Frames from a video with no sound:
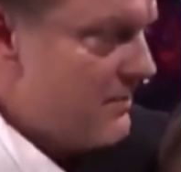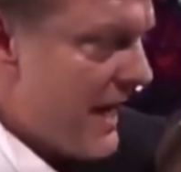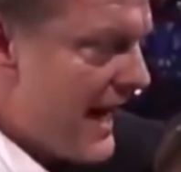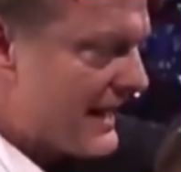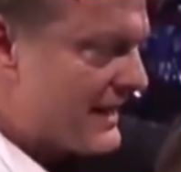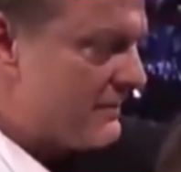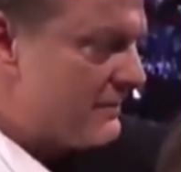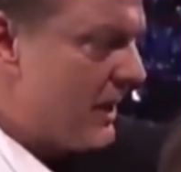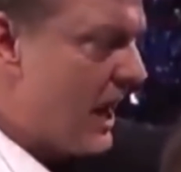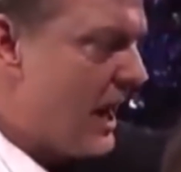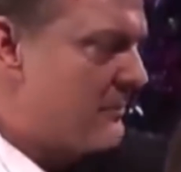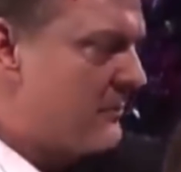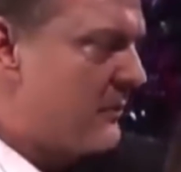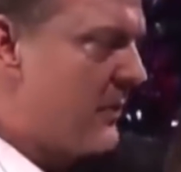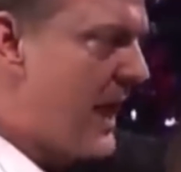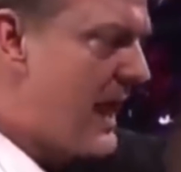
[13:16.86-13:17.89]
What you
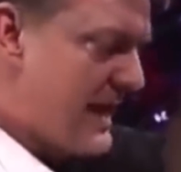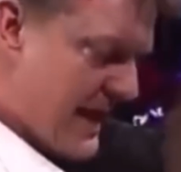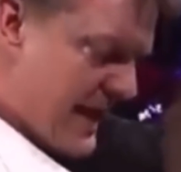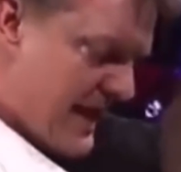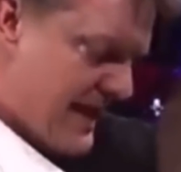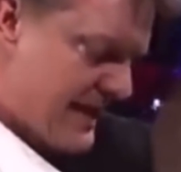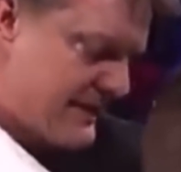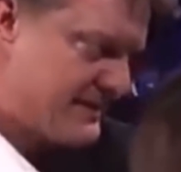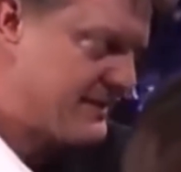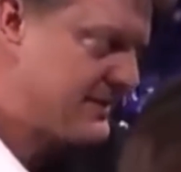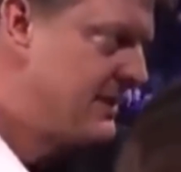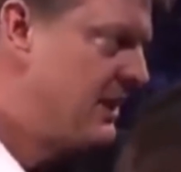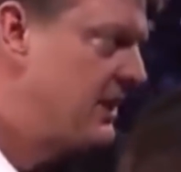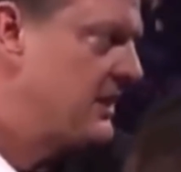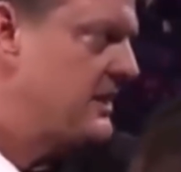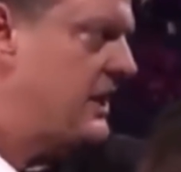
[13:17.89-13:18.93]
see here in this
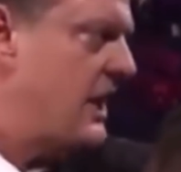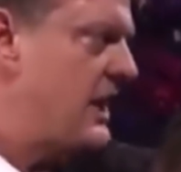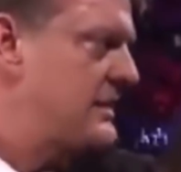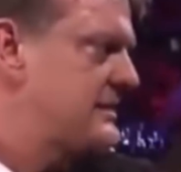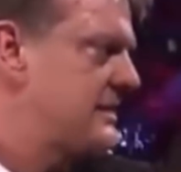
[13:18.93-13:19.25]
video